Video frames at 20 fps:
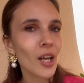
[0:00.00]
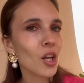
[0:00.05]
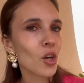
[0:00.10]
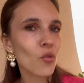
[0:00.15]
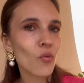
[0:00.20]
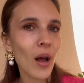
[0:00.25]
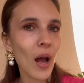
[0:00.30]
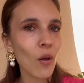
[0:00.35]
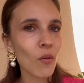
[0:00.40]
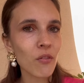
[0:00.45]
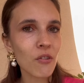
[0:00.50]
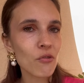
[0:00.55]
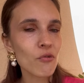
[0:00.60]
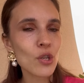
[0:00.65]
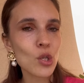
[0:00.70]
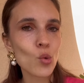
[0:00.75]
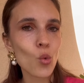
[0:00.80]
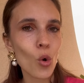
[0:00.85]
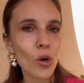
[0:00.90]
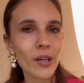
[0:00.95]
around the
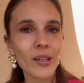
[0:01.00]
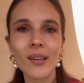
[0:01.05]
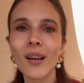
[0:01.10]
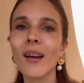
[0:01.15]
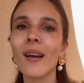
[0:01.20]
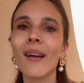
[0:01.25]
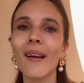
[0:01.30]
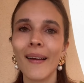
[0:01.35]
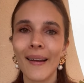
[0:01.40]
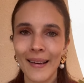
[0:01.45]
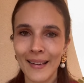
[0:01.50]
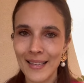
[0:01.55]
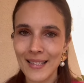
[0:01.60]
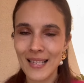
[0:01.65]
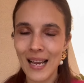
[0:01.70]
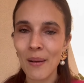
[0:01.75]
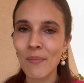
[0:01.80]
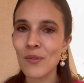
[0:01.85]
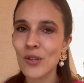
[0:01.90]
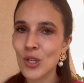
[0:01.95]
resort
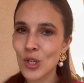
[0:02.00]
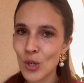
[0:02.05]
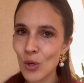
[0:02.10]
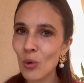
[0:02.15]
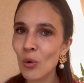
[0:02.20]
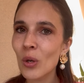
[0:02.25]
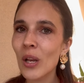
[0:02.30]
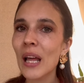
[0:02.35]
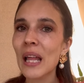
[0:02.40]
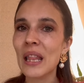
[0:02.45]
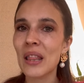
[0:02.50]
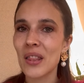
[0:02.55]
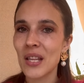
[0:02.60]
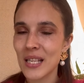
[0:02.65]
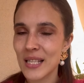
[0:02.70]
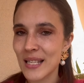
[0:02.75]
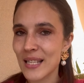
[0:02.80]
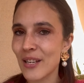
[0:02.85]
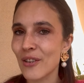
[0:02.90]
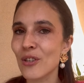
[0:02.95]
anytime soon
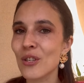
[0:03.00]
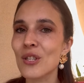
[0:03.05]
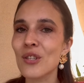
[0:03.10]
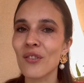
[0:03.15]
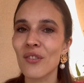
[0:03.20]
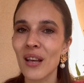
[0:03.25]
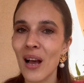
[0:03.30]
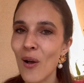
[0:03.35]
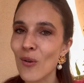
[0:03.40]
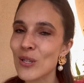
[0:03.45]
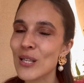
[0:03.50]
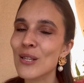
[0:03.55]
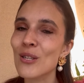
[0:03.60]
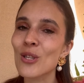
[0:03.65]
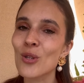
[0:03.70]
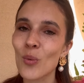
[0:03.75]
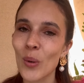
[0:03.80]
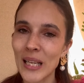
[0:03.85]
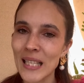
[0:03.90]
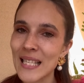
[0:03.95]
this year,
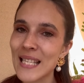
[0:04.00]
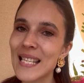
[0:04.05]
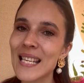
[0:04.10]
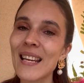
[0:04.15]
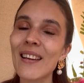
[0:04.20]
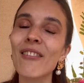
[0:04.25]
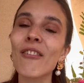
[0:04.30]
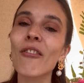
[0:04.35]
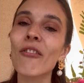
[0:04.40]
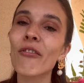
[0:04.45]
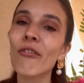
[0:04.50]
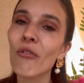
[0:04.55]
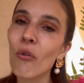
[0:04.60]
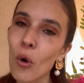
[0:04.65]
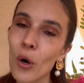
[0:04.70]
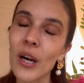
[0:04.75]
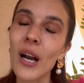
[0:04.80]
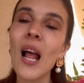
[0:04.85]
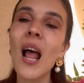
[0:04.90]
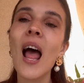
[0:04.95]

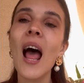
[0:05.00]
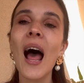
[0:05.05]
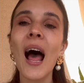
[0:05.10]
2024.